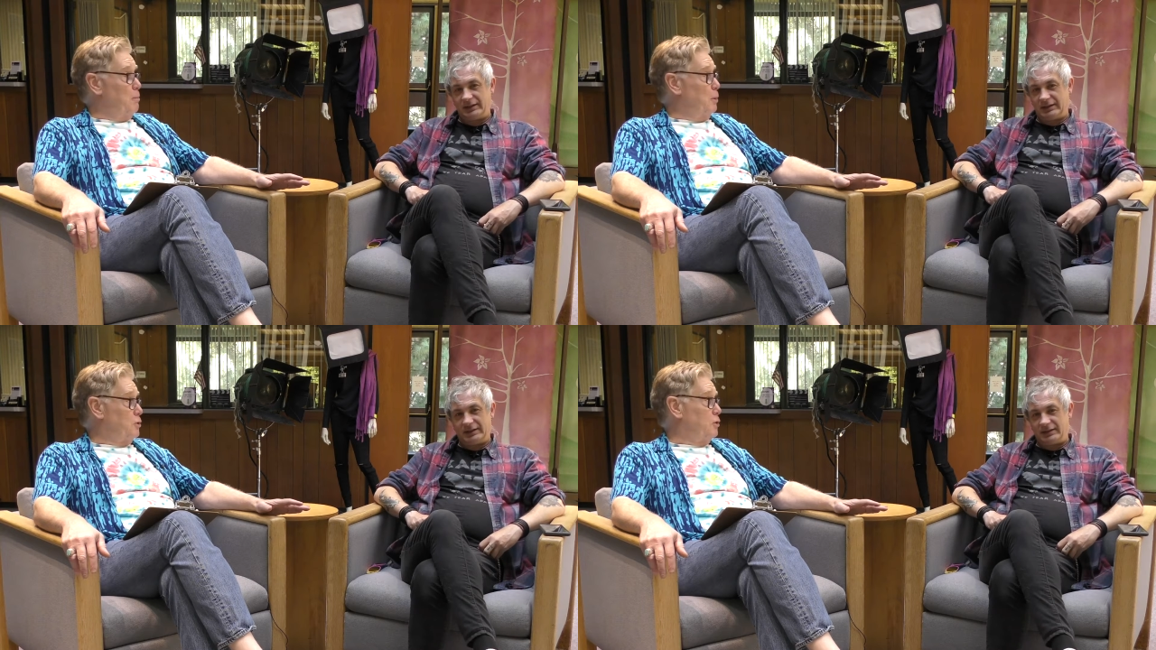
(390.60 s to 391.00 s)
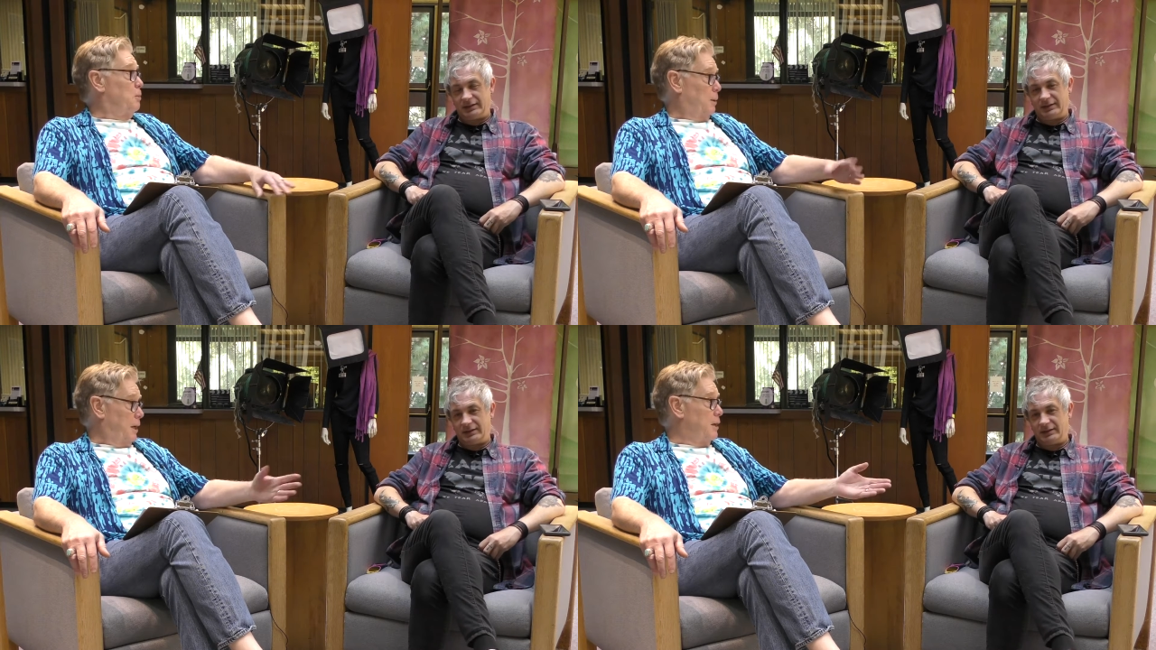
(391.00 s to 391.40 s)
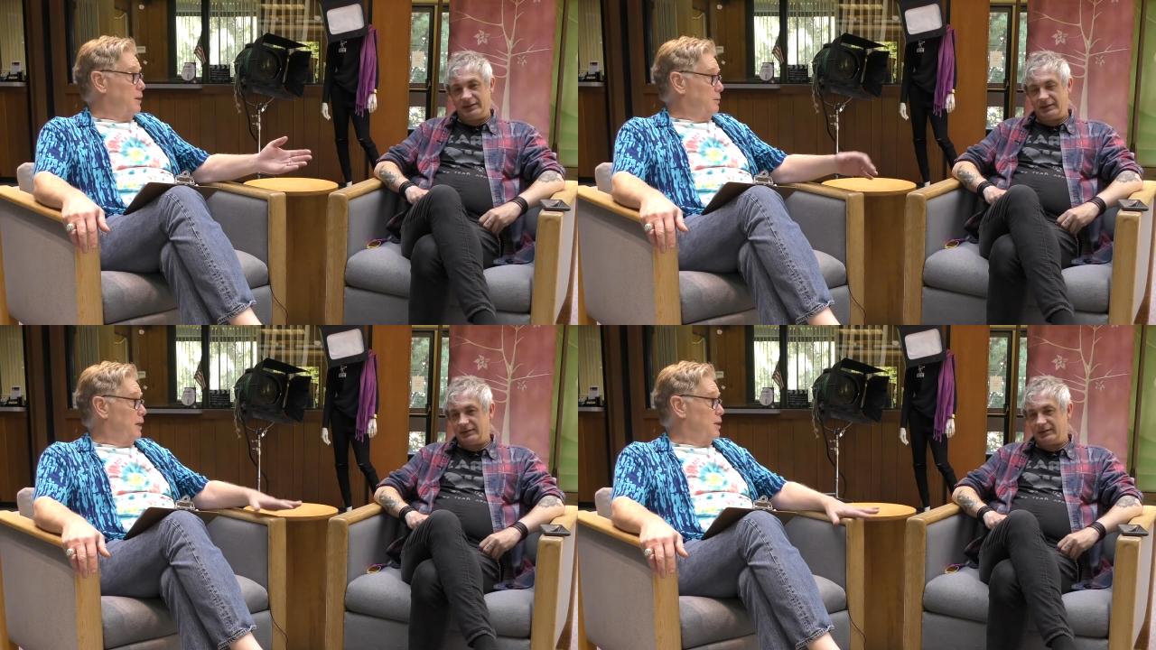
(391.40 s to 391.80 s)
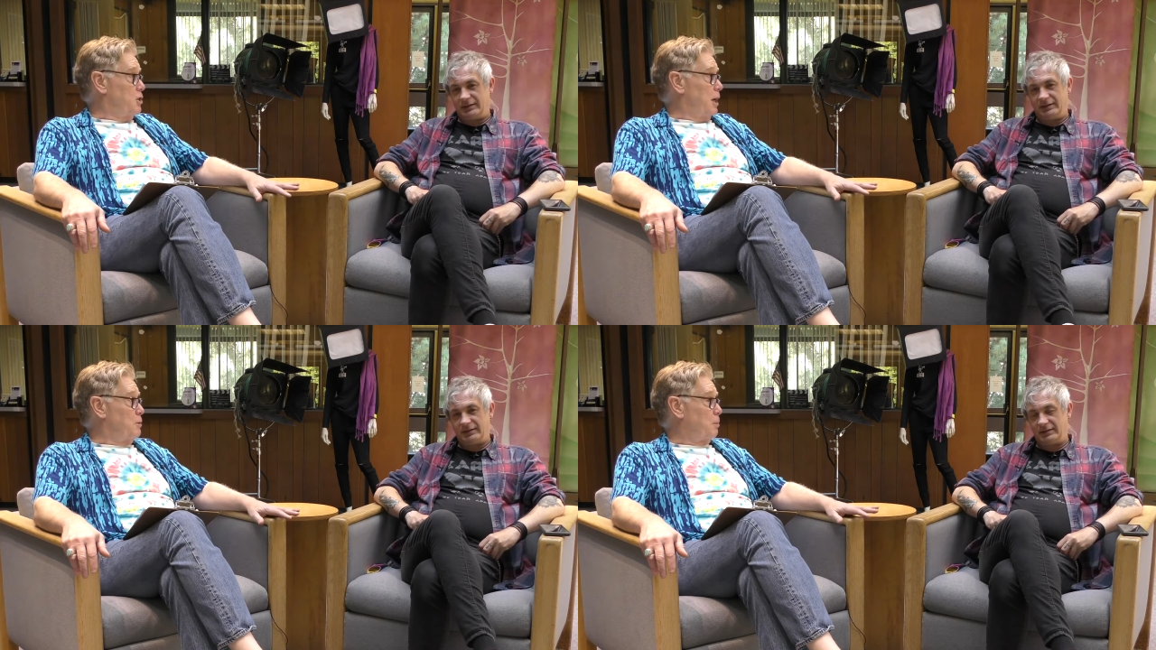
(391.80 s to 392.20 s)
Speaker 1: Bootsy, who played in, in
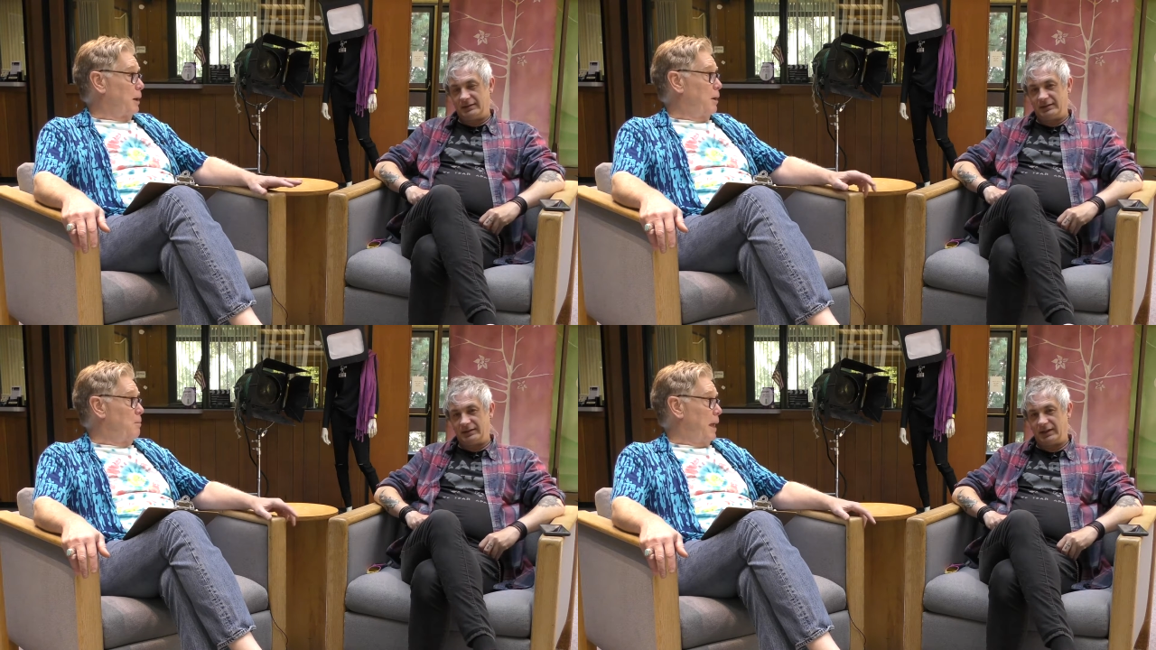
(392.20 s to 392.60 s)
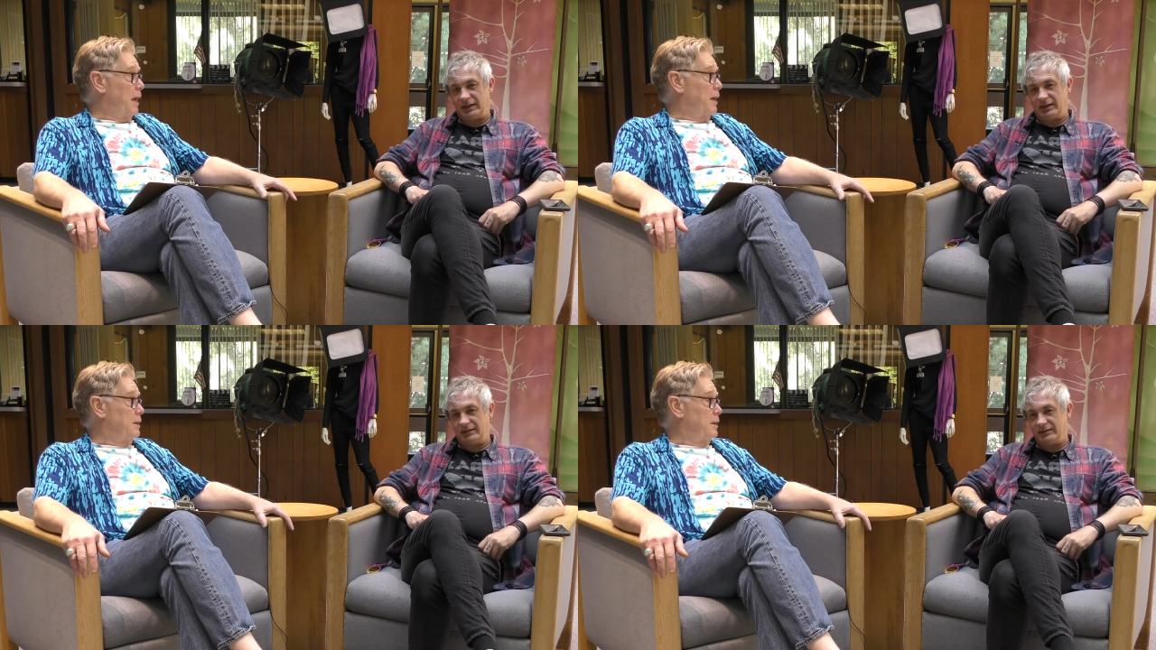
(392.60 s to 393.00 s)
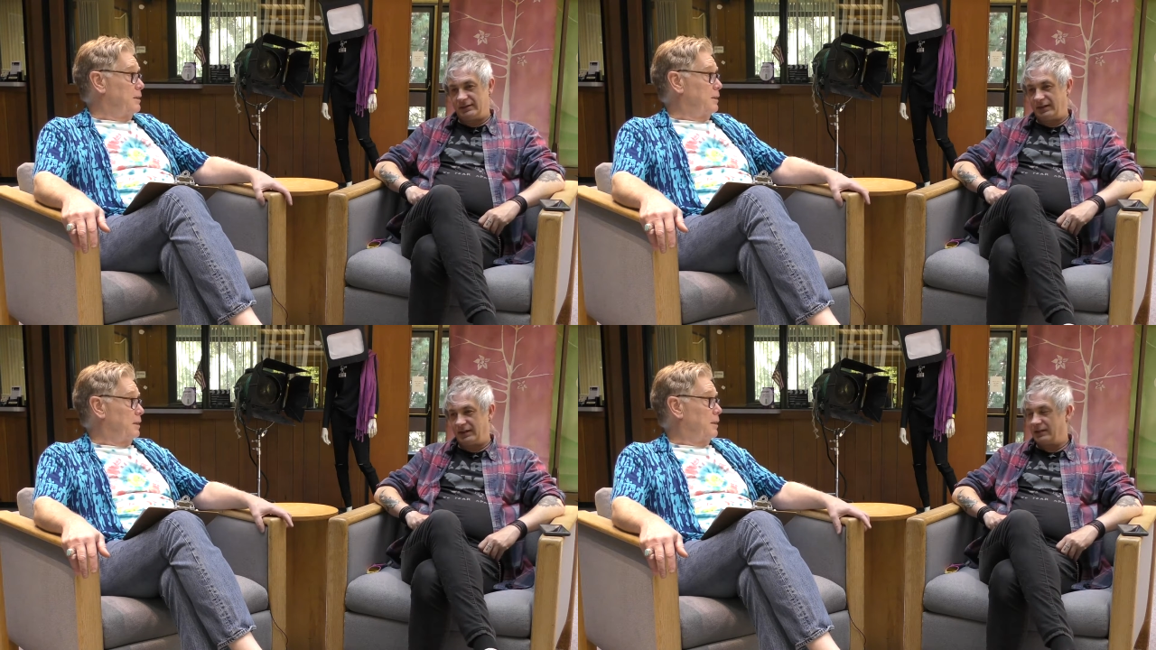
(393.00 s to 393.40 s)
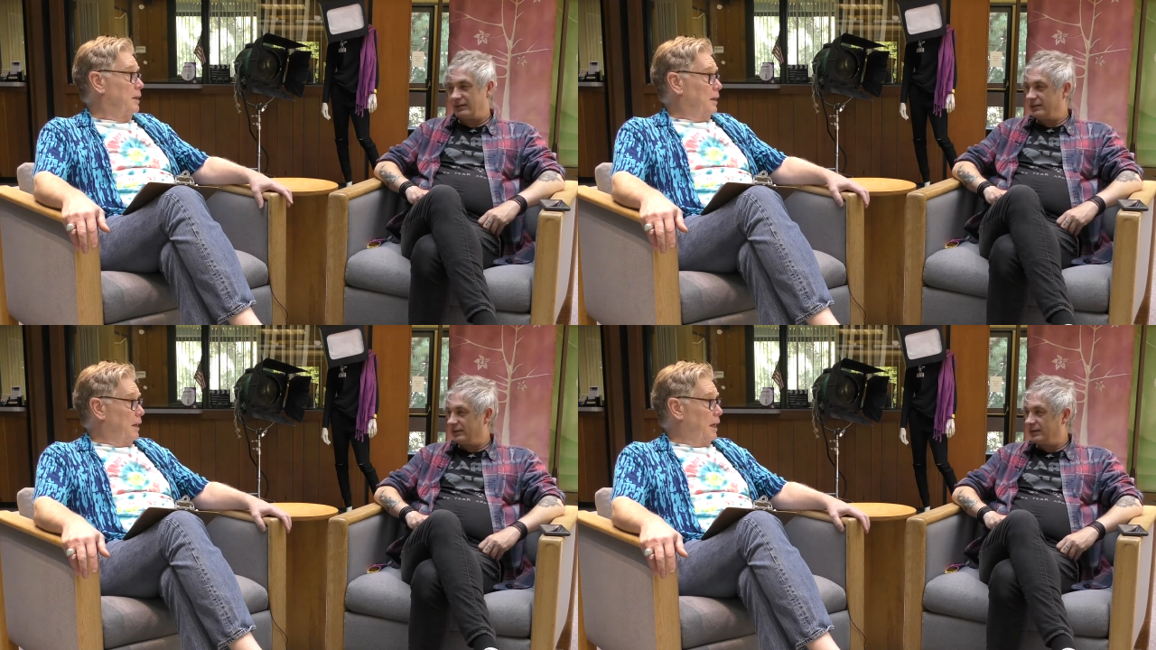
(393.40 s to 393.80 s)
James Brown Band yeah, and yeah.
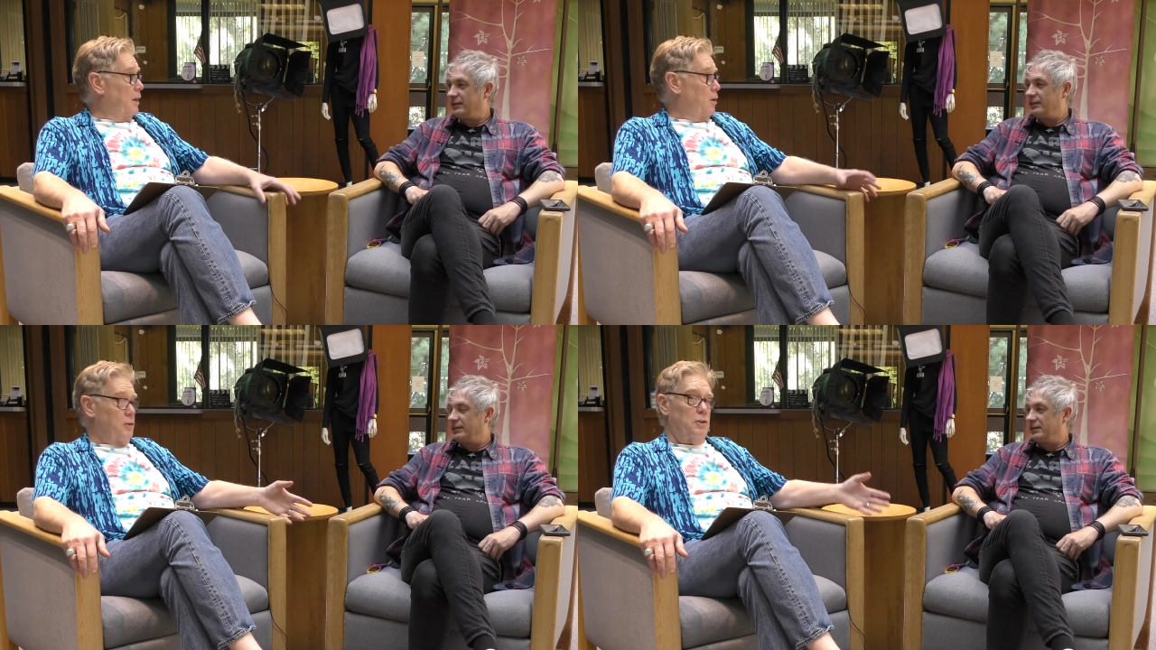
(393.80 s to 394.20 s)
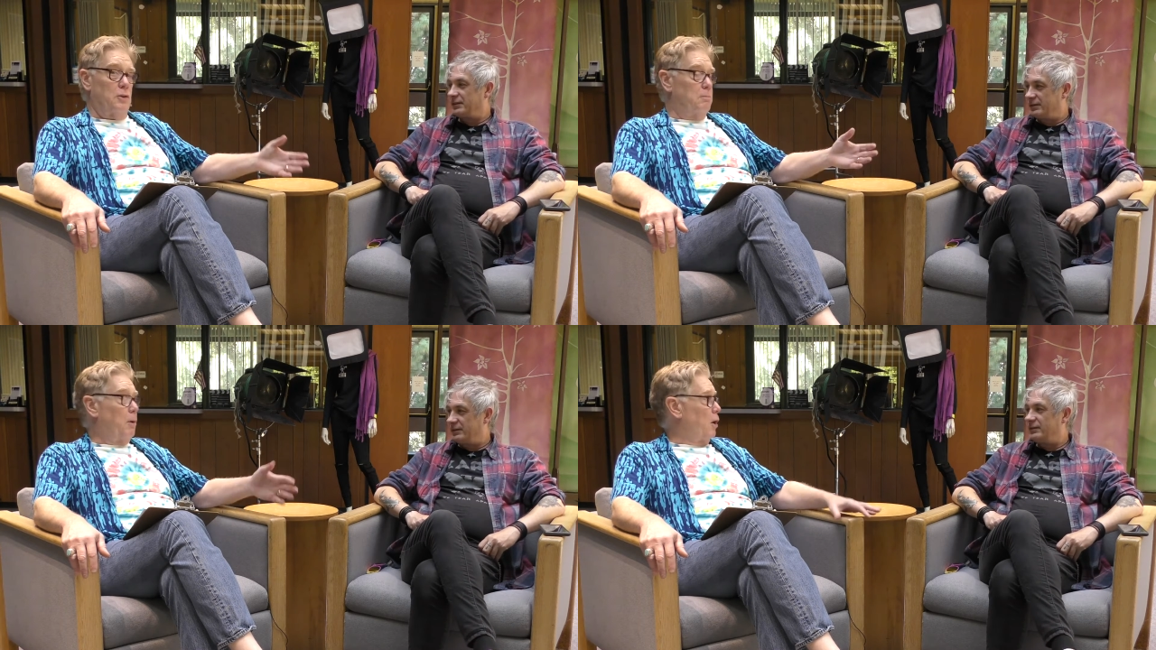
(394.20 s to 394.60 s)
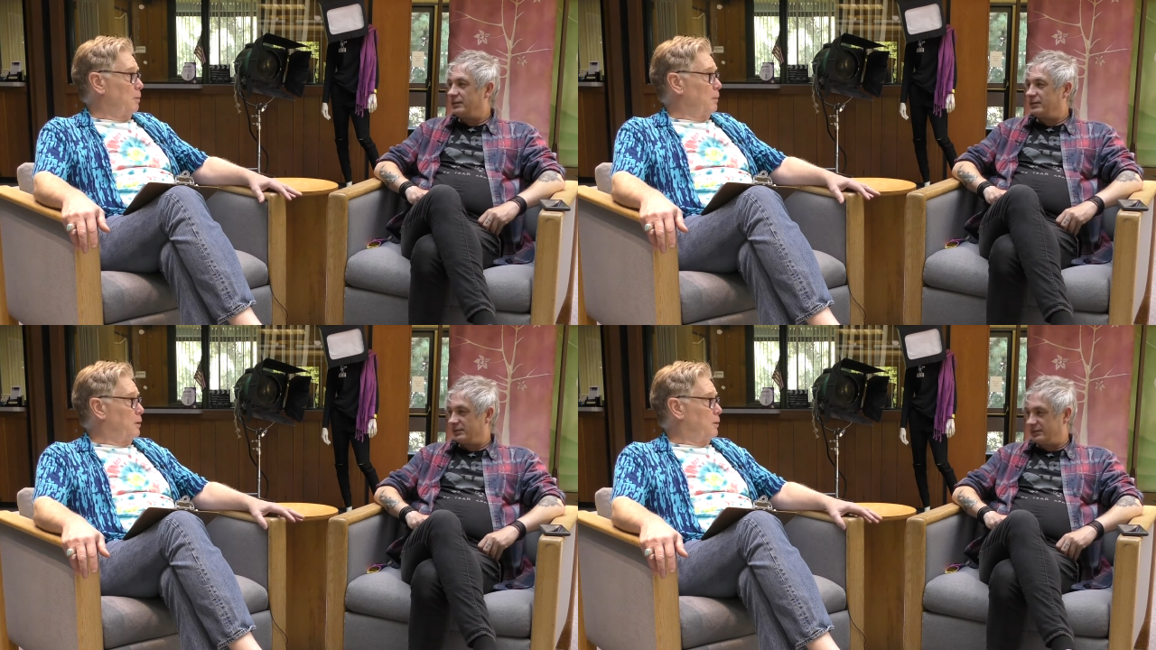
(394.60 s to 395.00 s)
and also in Parliament,